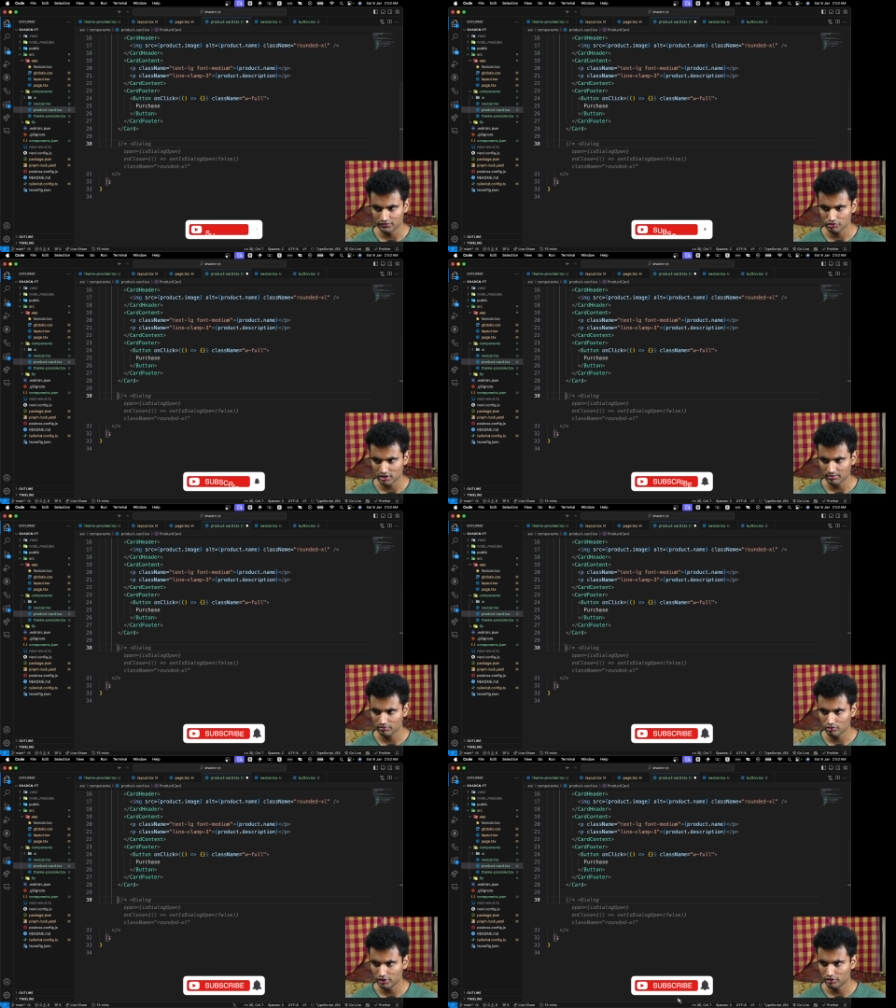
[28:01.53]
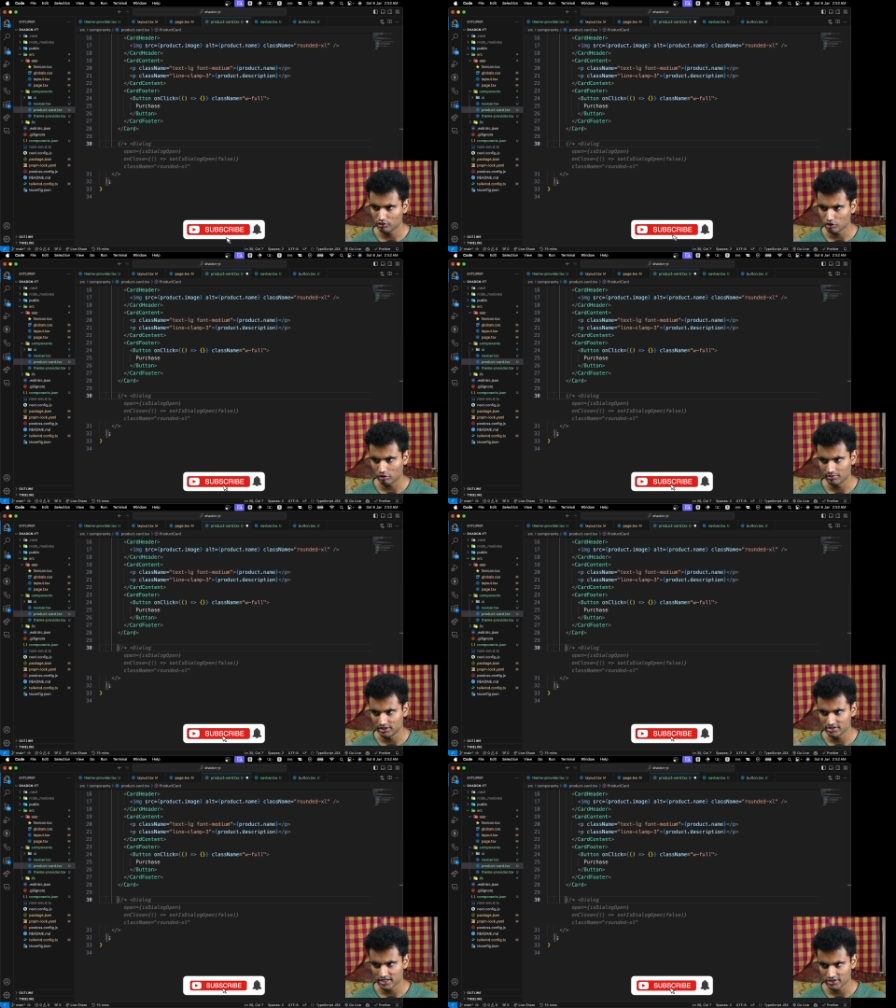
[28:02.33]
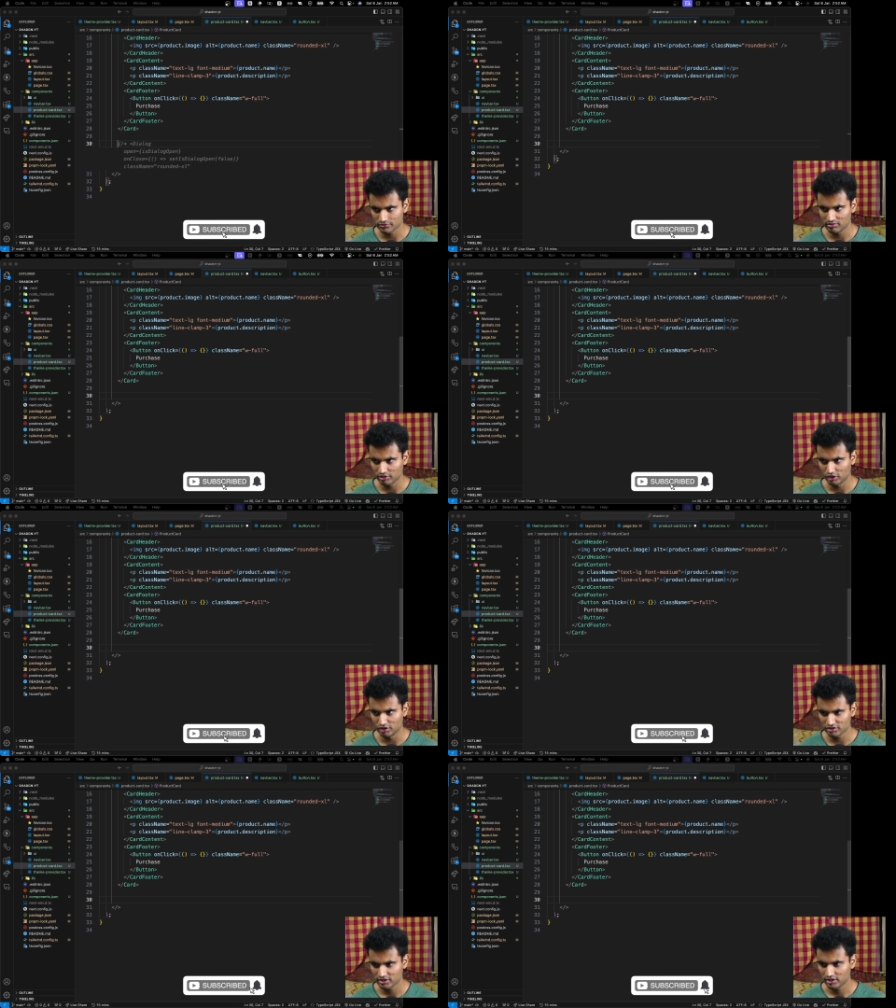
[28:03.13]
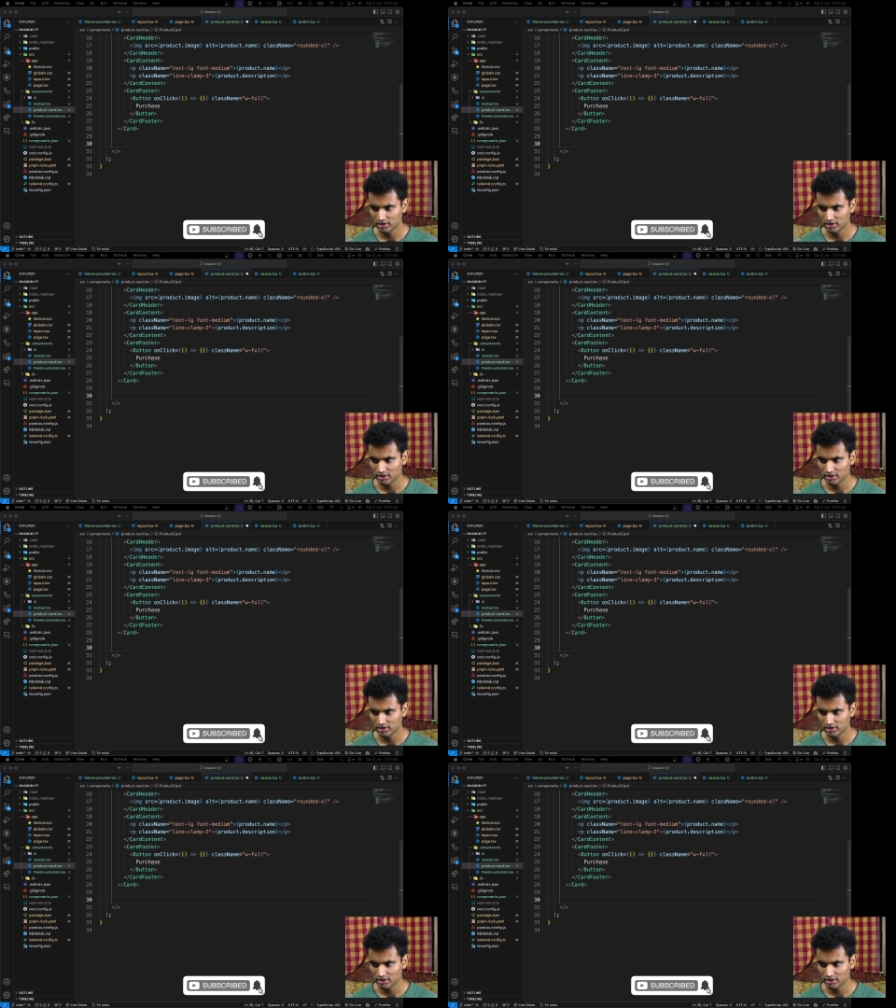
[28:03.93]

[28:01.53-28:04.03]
So I'm going to copy this as well because